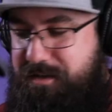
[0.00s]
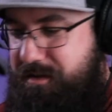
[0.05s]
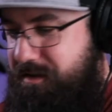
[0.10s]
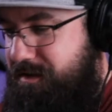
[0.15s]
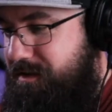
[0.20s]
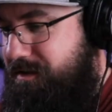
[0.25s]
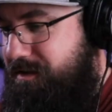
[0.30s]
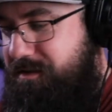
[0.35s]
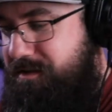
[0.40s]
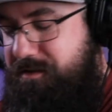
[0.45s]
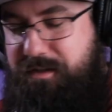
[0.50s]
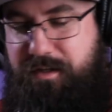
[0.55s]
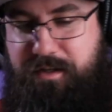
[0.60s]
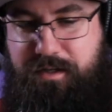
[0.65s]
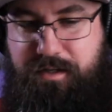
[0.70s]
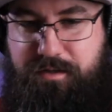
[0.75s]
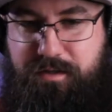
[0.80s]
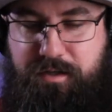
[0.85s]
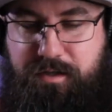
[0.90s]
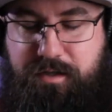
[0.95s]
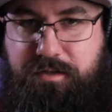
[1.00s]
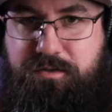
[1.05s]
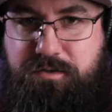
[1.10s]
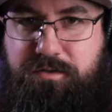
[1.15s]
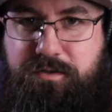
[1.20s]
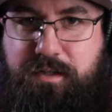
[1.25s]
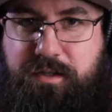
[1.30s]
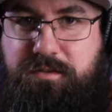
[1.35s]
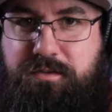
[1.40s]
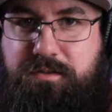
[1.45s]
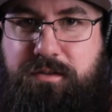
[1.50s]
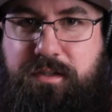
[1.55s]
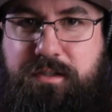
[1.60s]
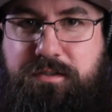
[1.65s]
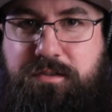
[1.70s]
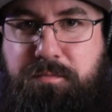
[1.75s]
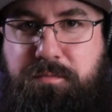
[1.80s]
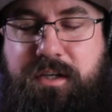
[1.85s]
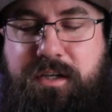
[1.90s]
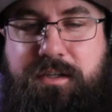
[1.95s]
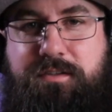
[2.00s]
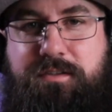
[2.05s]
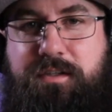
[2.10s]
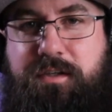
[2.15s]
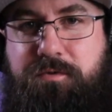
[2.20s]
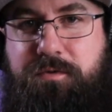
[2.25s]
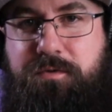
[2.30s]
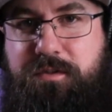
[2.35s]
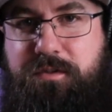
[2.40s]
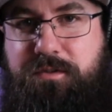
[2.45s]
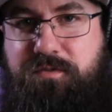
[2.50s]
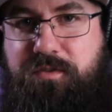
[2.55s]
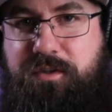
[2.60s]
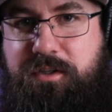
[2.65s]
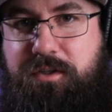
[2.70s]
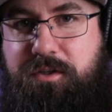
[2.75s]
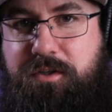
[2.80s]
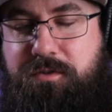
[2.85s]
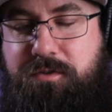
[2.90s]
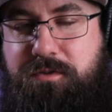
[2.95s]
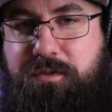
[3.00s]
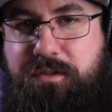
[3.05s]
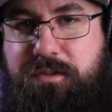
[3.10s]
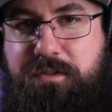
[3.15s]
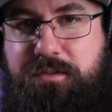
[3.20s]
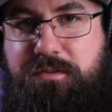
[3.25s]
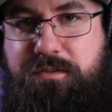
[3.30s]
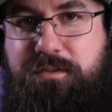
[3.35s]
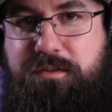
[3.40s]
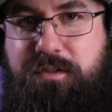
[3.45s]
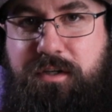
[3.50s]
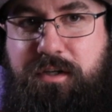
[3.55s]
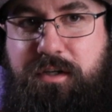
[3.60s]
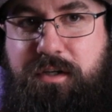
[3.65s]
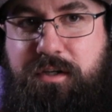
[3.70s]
Yeah, and I think that's the biggest thing with this video is,